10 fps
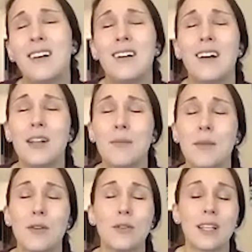on
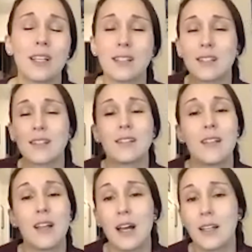mute. That's
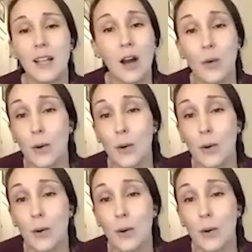not how it